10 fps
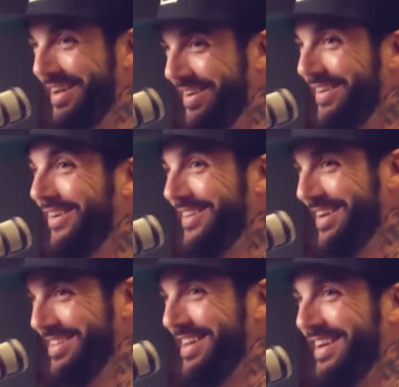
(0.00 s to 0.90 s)
I know. Hold
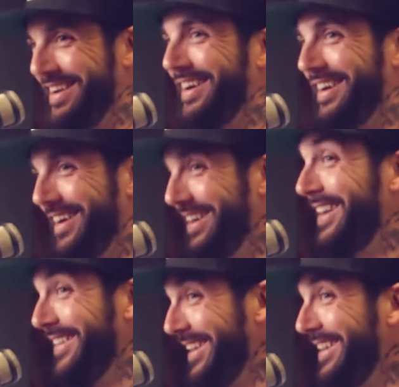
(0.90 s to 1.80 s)
on a second here. I
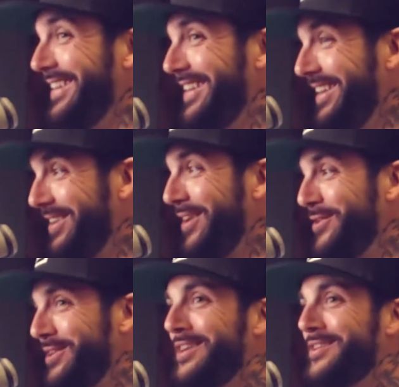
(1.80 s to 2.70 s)
know.
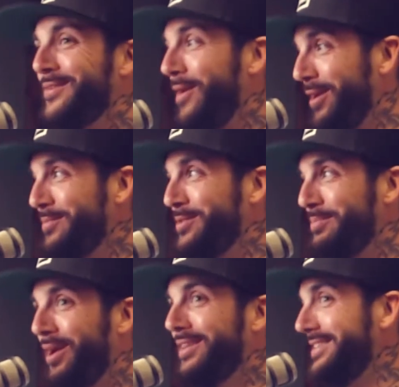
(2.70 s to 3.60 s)
Contradiction. Welcome
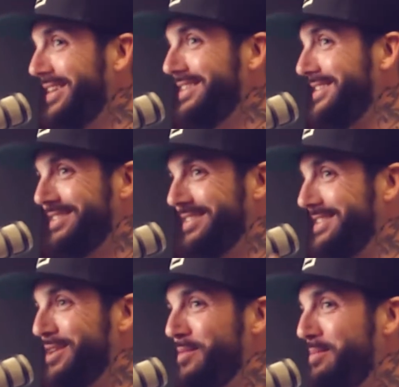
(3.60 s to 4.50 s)
to politics and
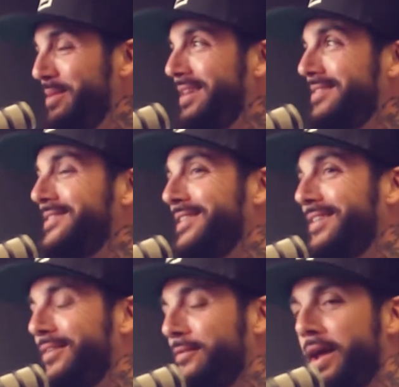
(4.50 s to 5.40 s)
just human beings in
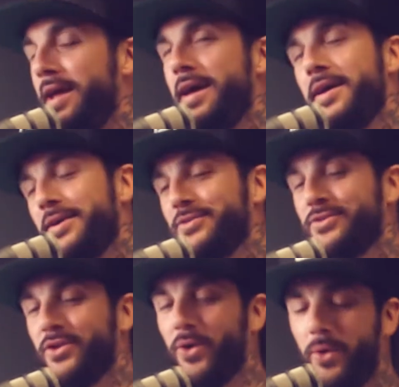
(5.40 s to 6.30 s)
general, right?
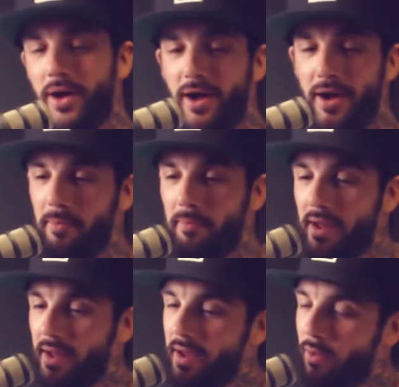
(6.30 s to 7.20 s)

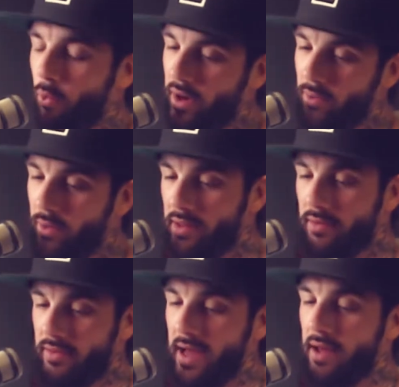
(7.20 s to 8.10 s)
So, what it
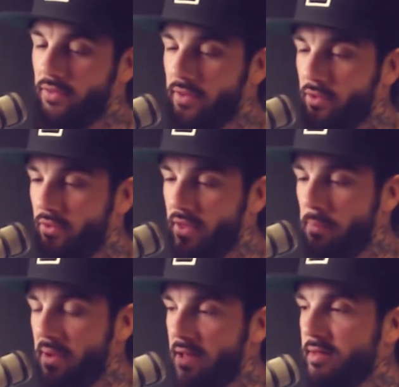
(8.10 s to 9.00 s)
was is, so
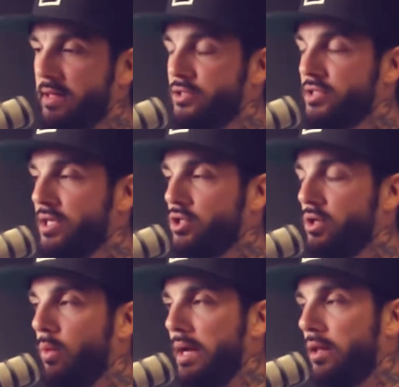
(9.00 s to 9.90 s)
they passed that legislation
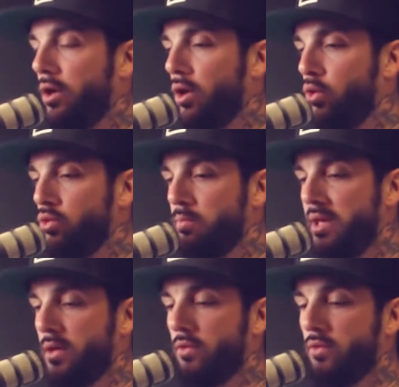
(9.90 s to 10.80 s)
a while ago
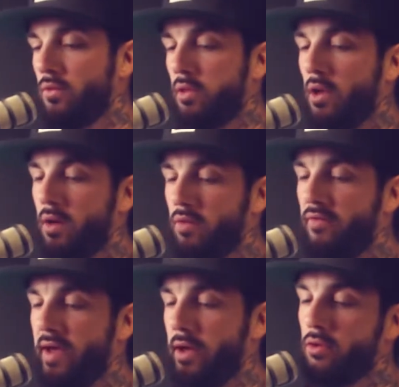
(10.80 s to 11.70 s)
because there's lots
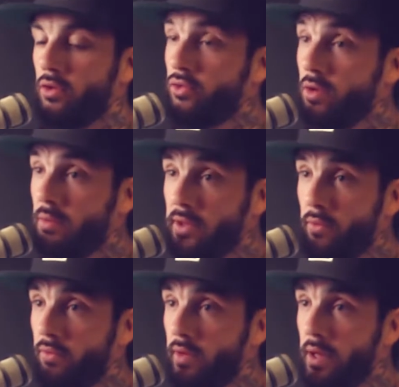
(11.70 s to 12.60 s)
of agricultural
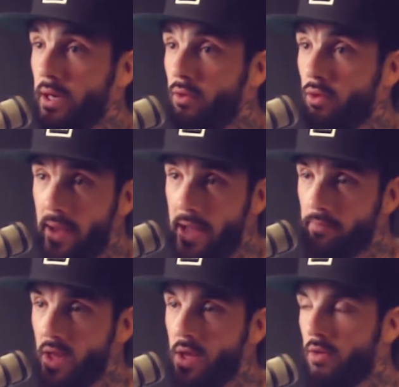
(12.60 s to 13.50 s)
abuse in Quebec.
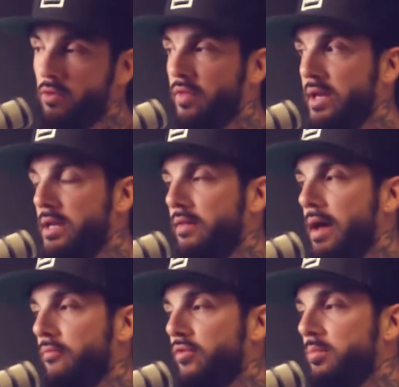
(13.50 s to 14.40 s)
Yeah. So they did
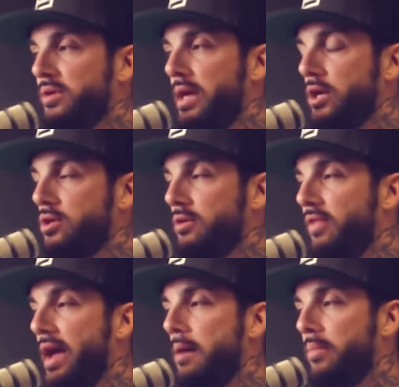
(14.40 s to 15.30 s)
that for the protection of
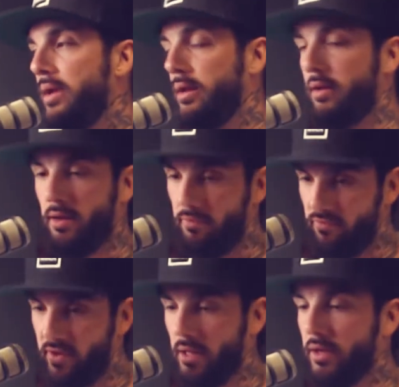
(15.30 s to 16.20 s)
that, but it
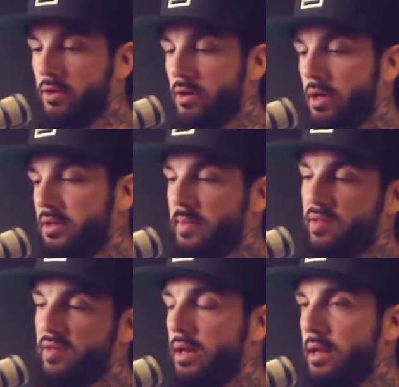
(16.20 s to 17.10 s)
fell under
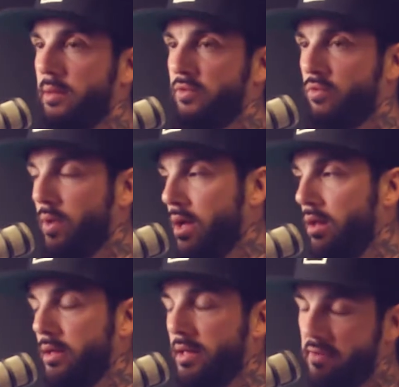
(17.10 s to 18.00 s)
domesticated animals as
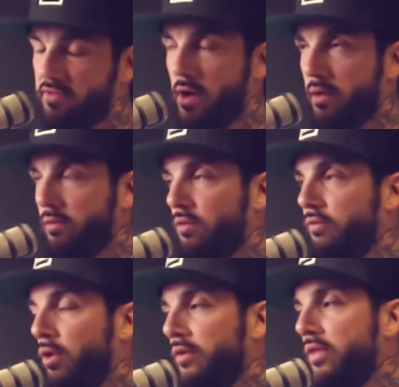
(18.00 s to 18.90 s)
well, and livestock and so
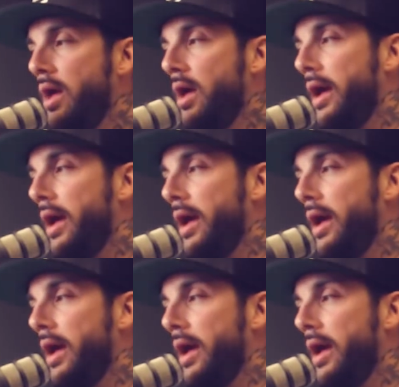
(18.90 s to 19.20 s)
forth.